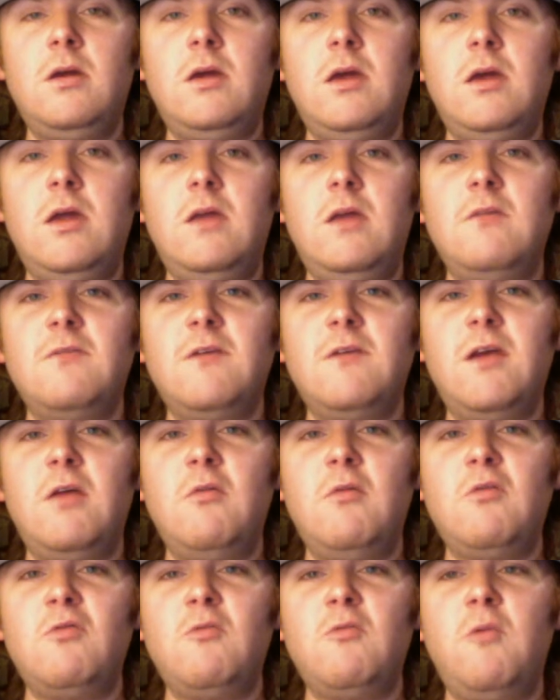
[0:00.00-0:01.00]
His hair
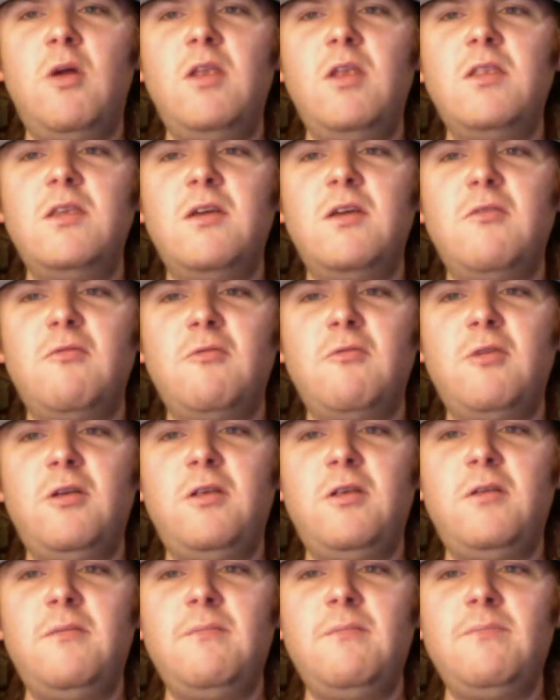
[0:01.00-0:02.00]
was quite
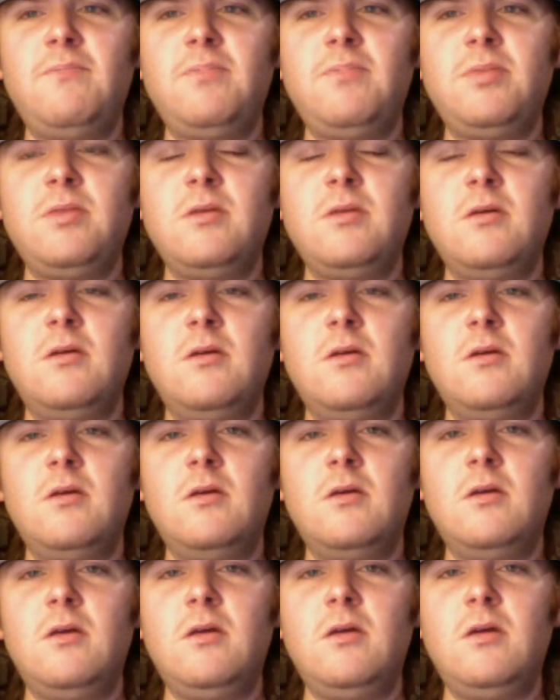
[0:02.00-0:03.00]
different.
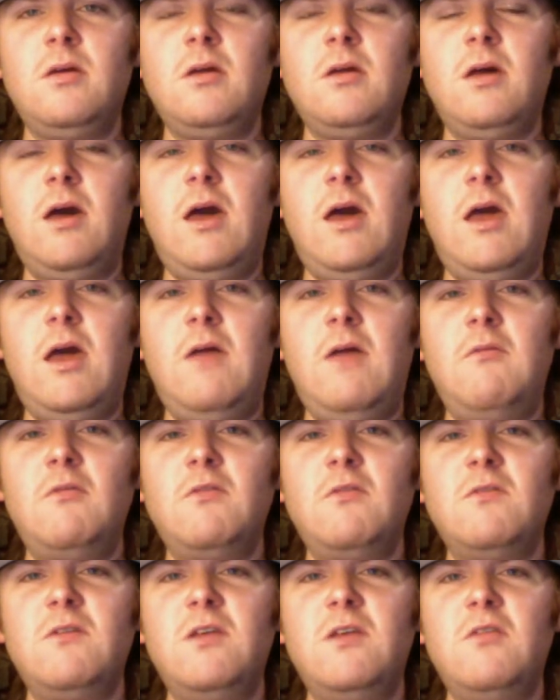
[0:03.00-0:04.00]
I haven't
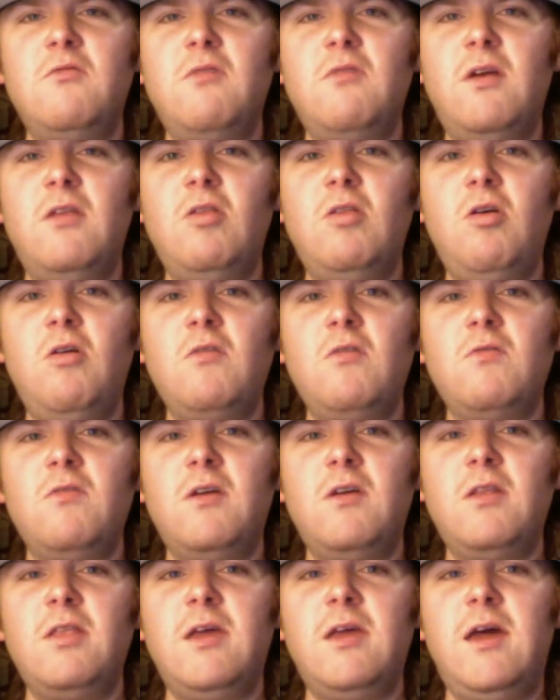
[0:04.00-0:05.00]
seen dreadlocks
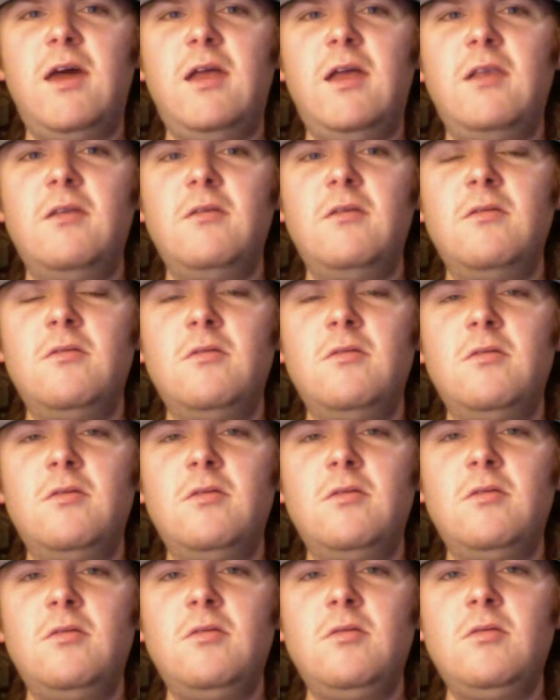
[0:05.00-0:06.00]
like that.
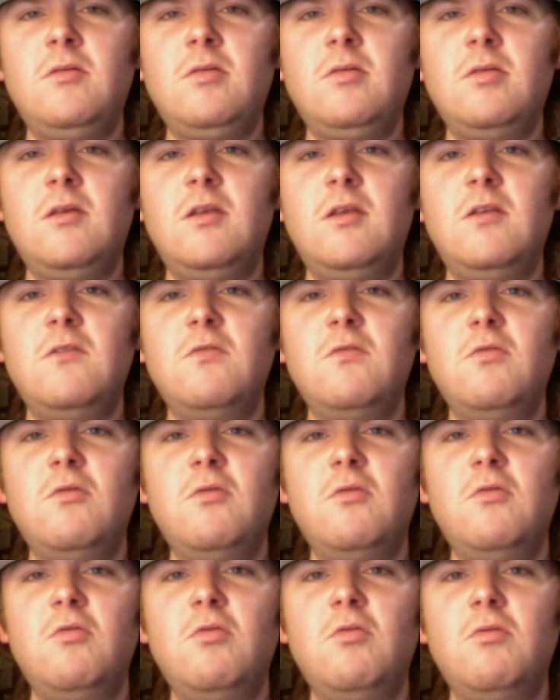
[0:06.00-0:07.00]
They just looked
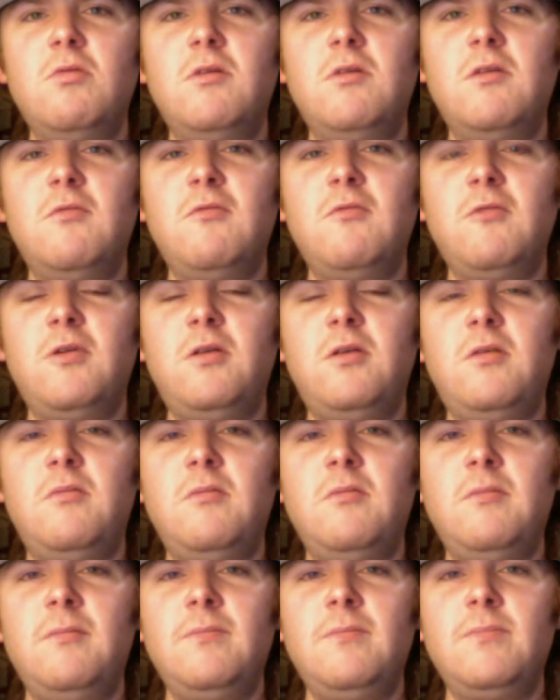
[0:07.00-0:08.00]
a little different.
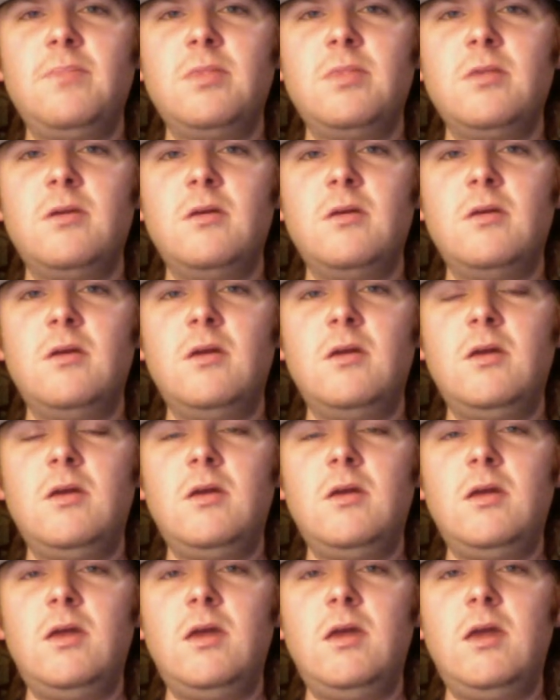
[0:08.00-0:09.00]

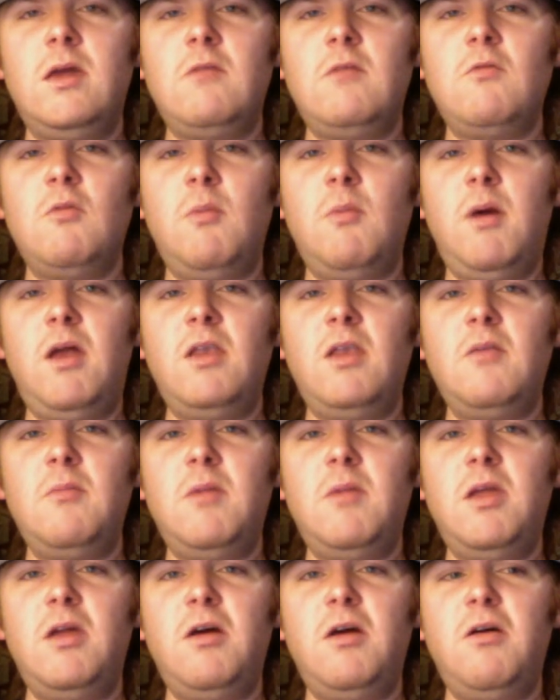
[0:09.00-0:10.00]
It reminded
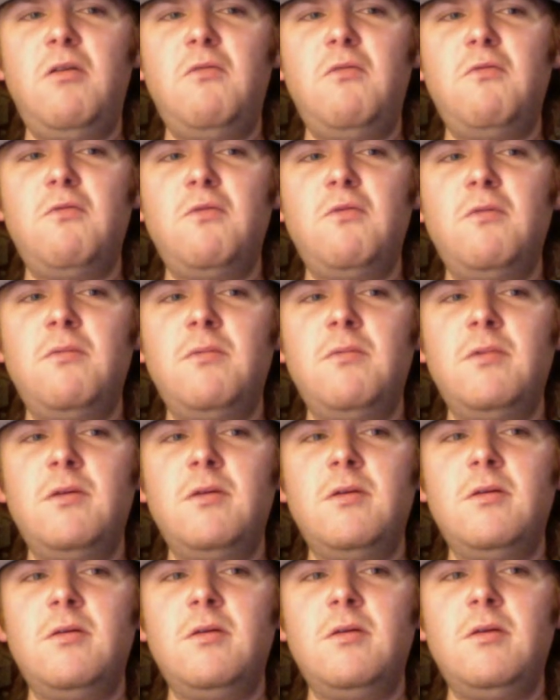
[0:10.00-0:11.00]
me of
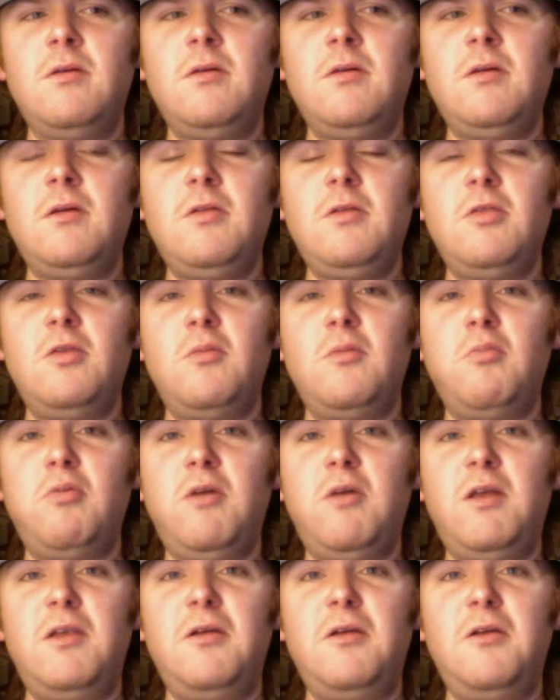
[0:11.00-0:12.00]
the
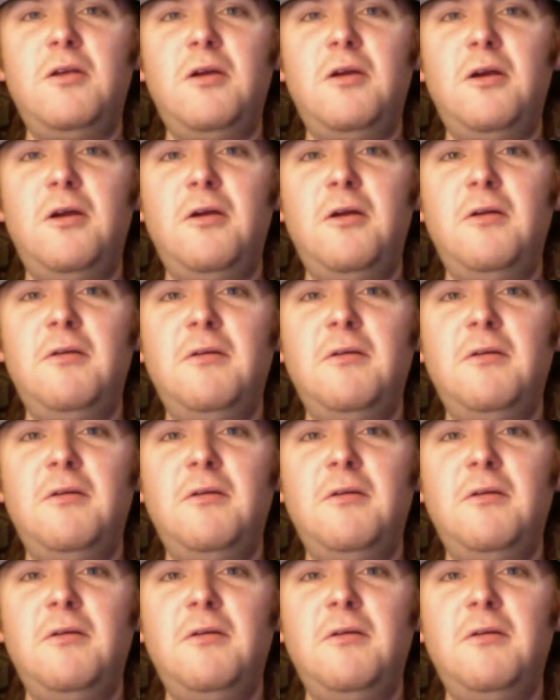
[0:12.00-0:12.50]
Predator.